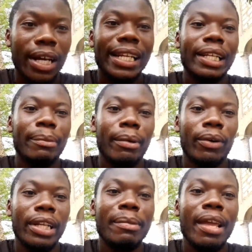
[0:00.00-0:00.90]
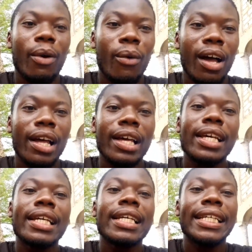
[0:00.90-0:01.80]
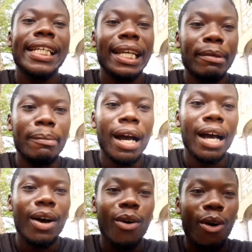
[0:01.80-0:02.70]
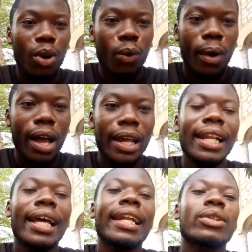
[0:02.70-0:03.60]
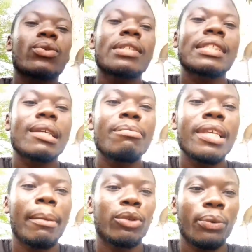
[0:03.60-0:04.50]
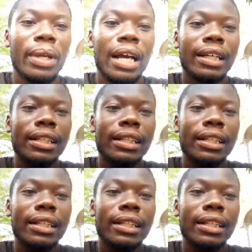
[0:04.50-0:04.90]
any the bro they be kwa ya de ba ono kwa na nda so nsem bi abatoja